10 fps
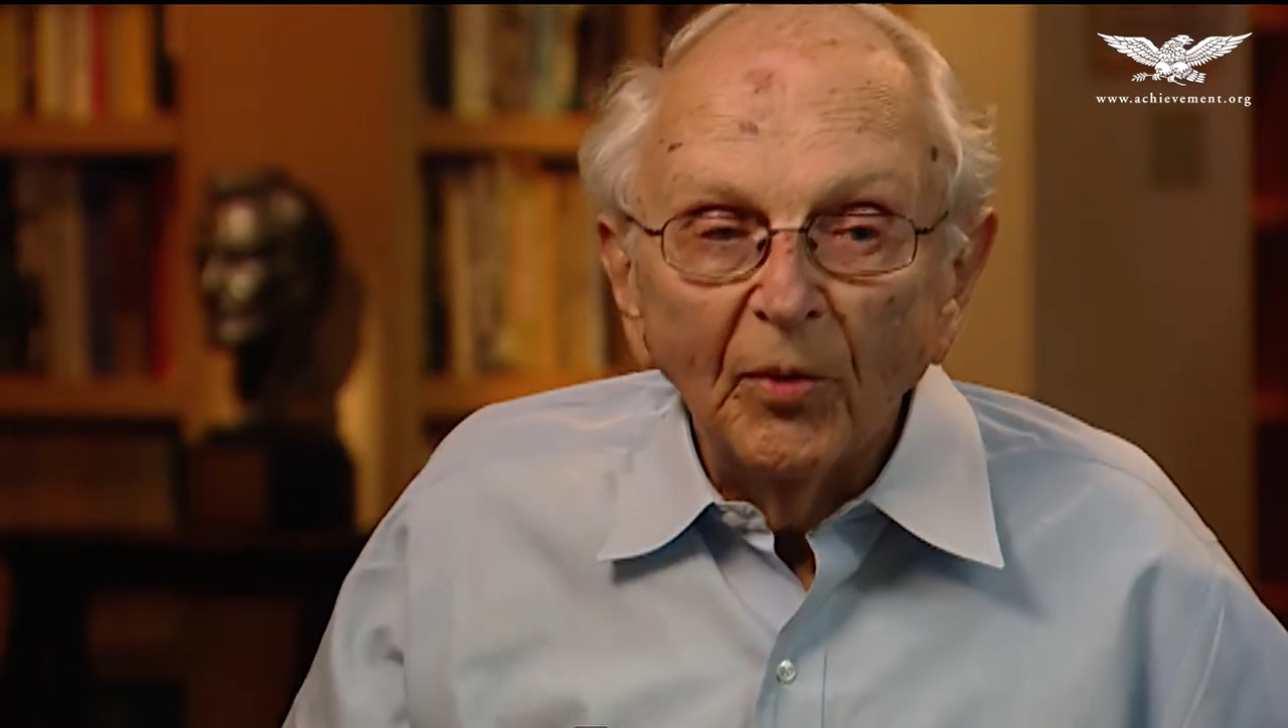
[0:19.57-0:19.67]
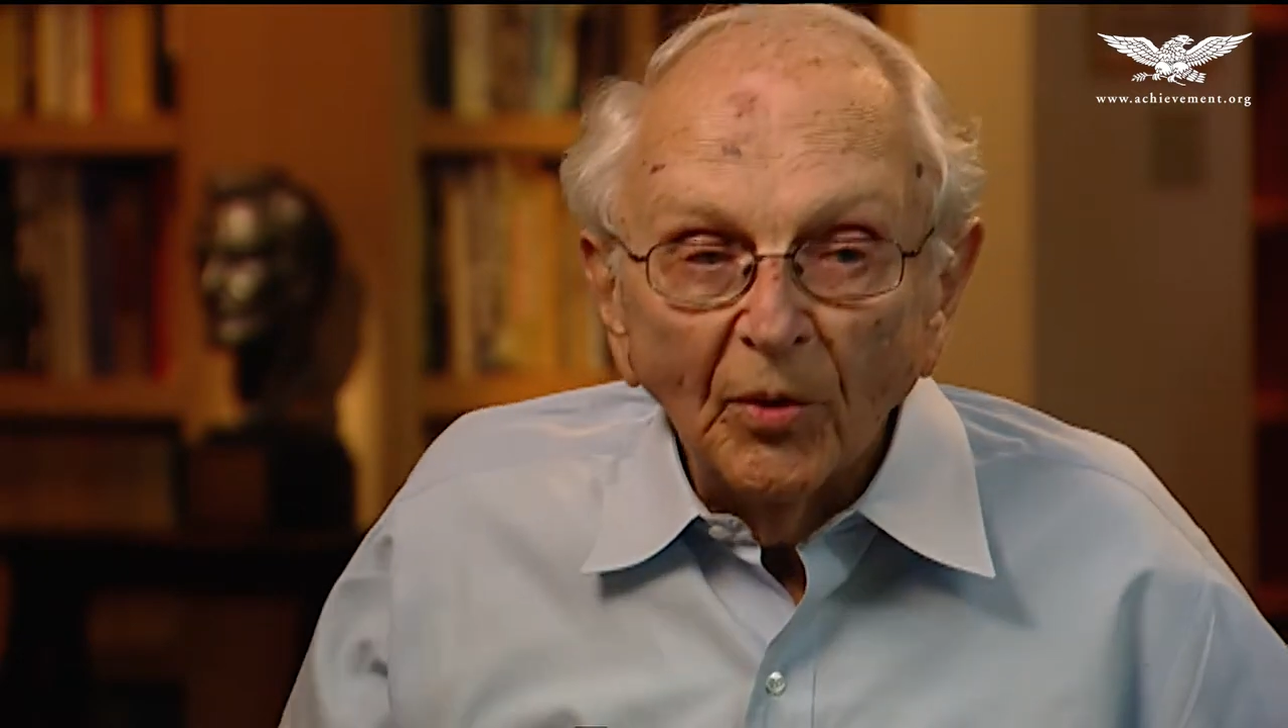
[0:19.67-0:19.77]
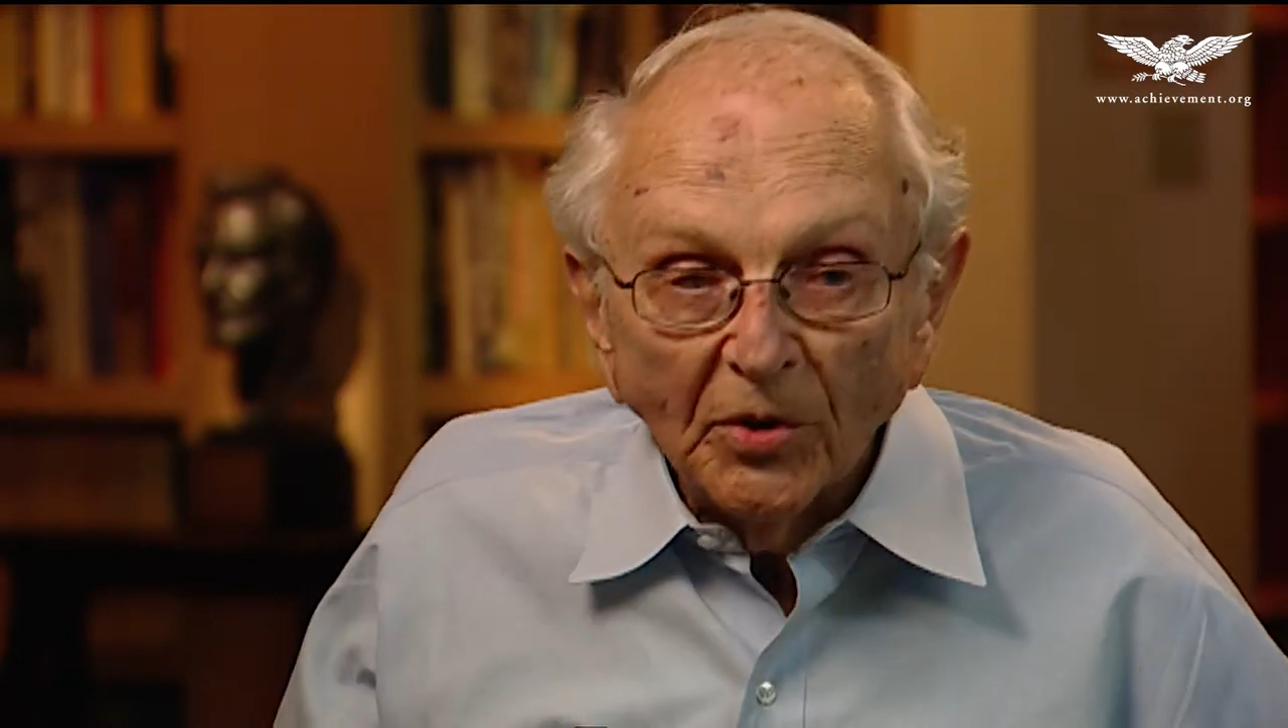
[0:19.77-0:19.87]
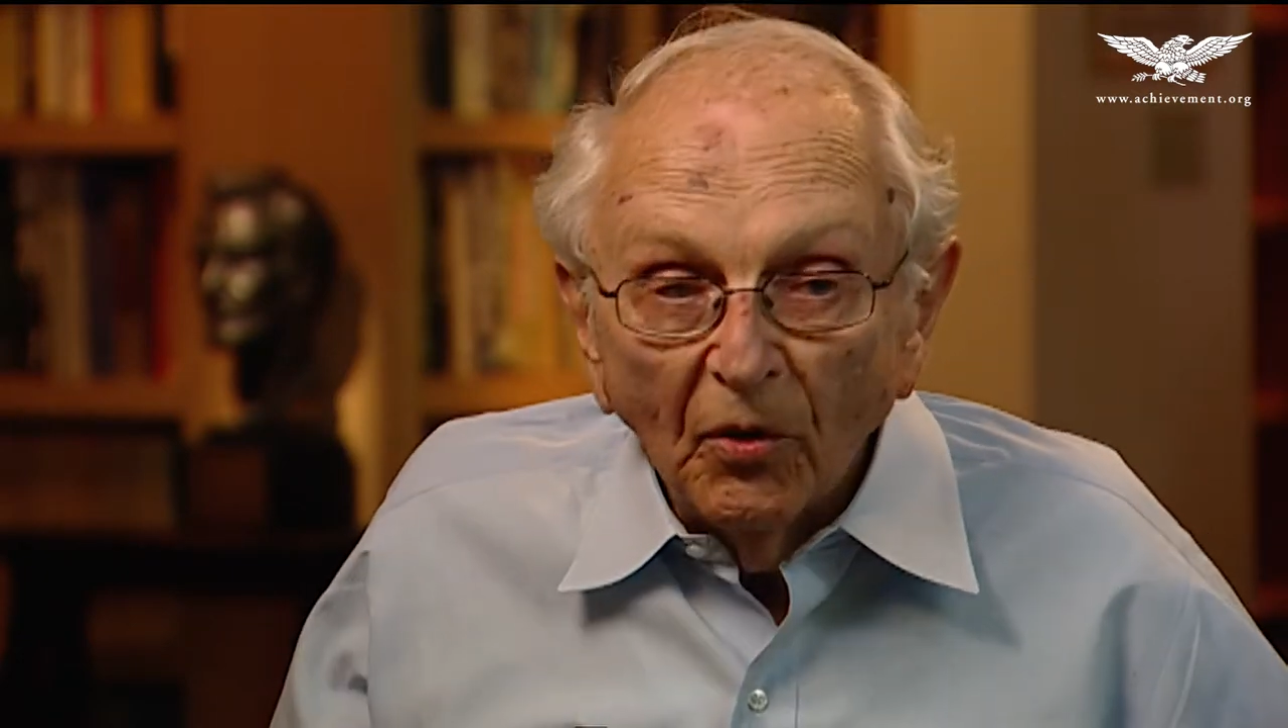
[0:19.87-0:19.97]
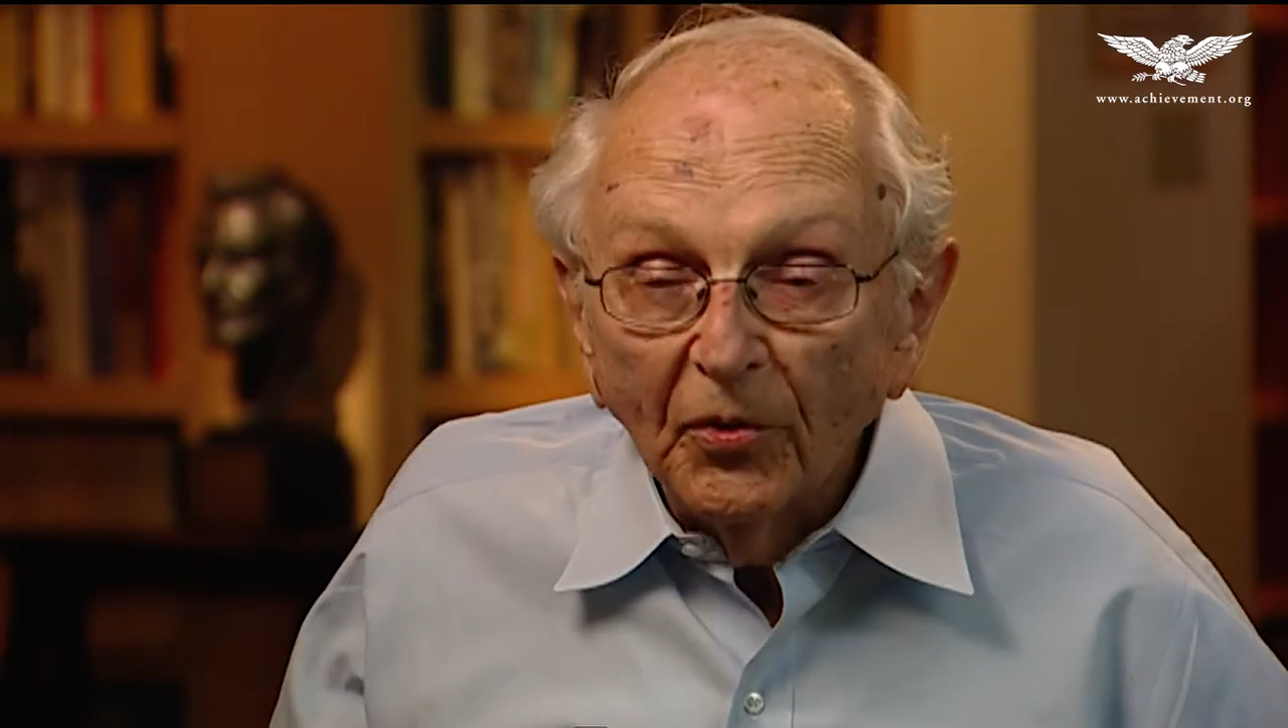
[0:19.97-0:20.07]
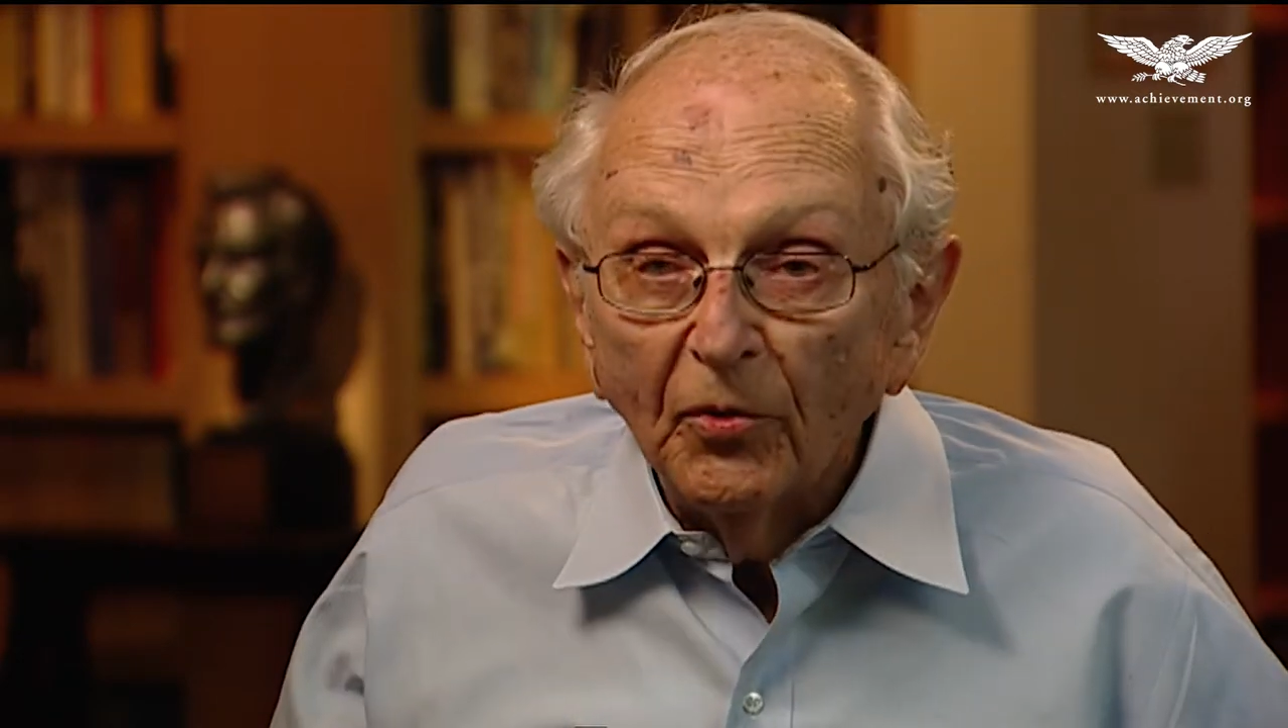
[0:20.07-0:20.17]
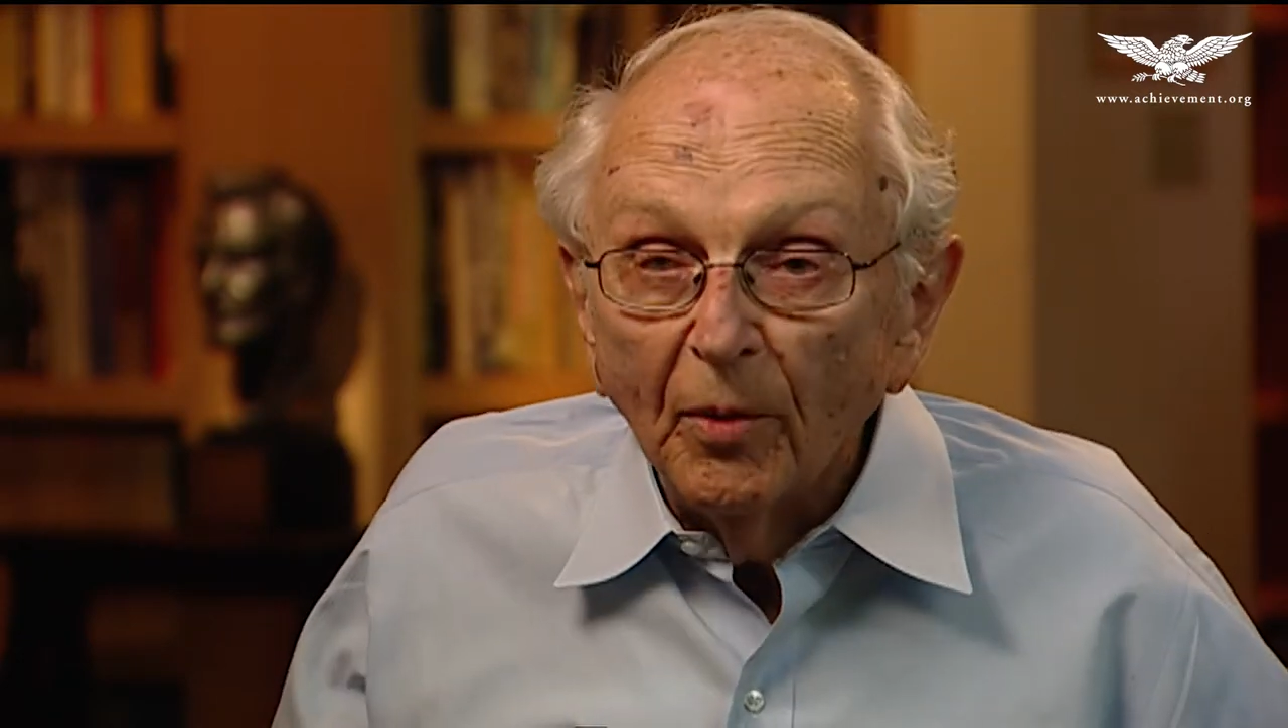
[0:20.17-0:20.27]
was often